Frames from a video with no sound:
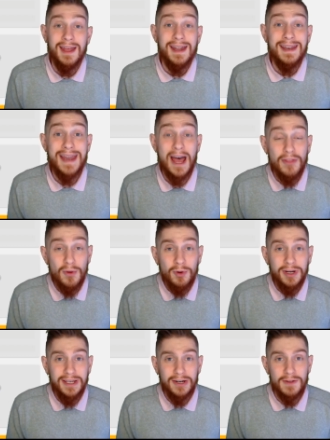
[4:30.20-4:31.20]
Now that
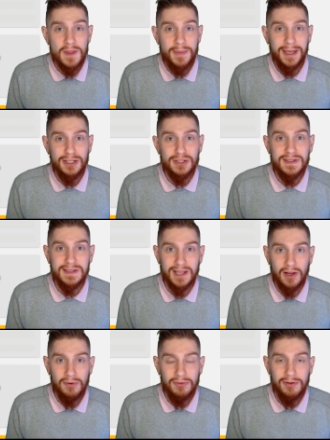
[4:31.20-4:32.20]
we're here on the page
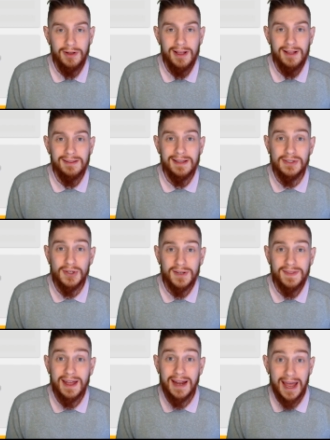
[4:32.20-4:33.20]
itself, let's look
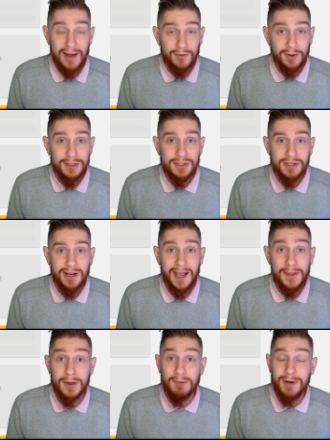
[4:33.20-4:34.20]
at that average
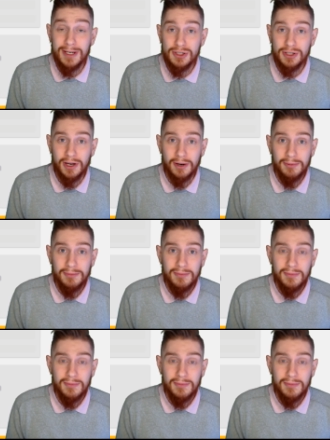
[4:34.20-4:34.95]
and the ratio.